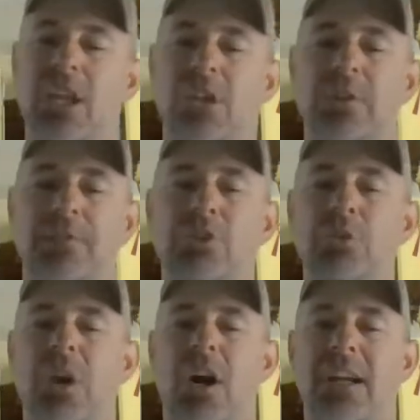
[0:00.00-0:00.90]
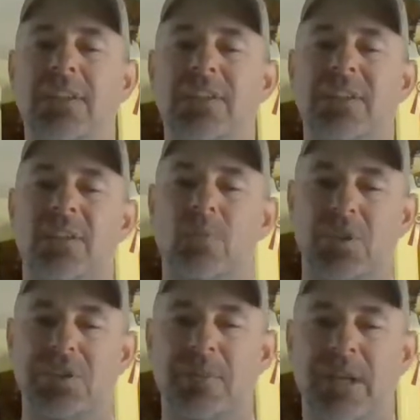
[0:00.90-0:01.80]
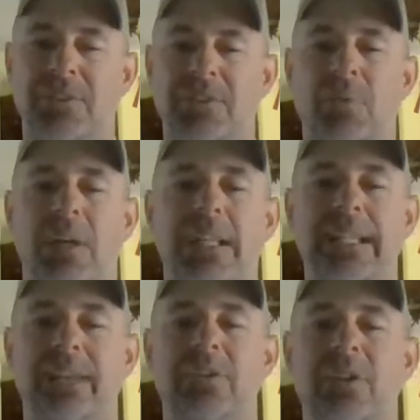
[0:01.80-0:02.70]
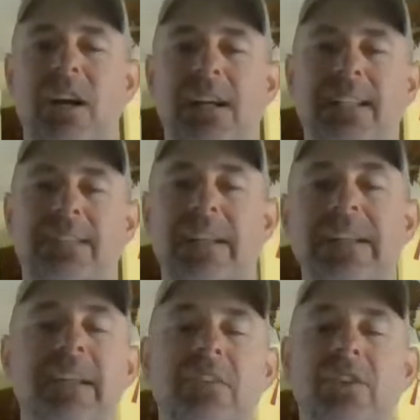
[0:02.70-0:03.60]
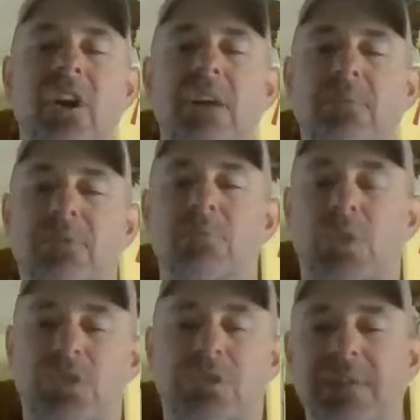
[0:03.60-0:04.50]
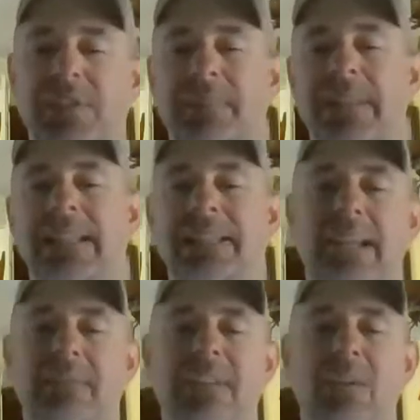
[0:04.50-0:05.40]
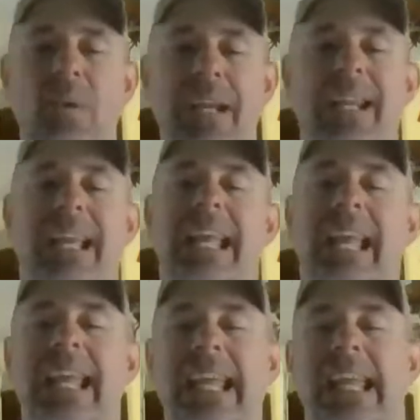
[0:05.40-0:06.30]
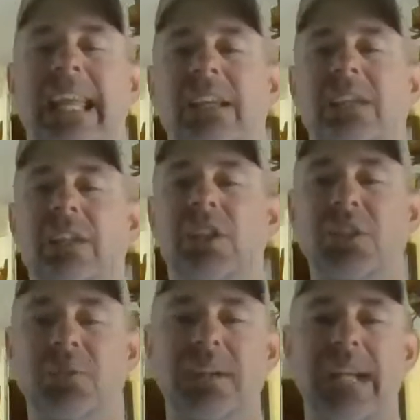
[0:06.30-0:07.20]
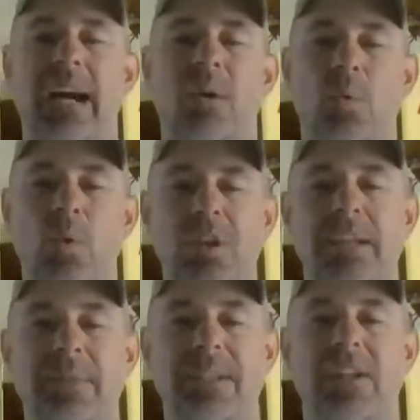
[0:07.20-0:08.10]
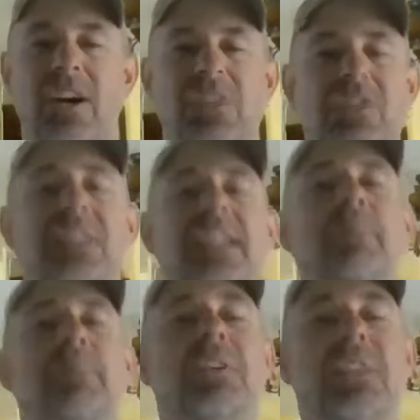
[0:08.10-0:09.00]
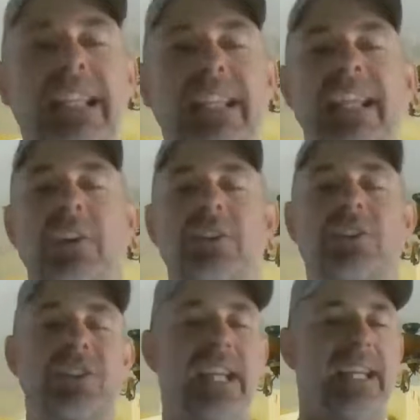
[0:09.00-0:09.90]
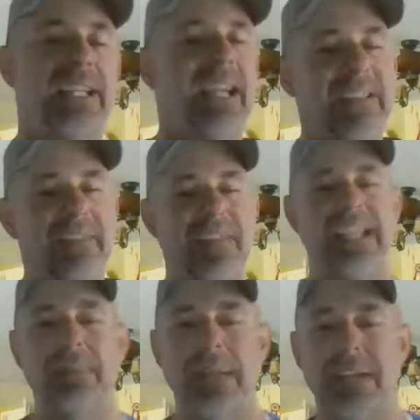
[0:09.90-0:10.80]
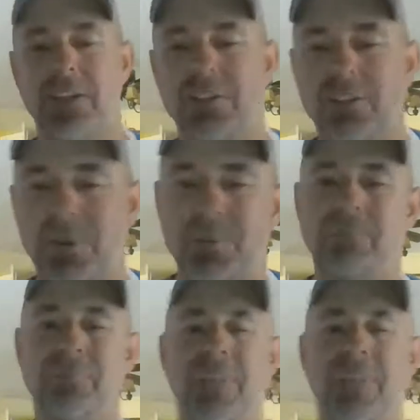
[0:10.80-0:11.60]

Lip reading: You have 2 dogs where someone else is running the other dog, and let another dog retrieve something that's 10 feet away. And you are now working with the dog so that they completely understand that they need to be under control.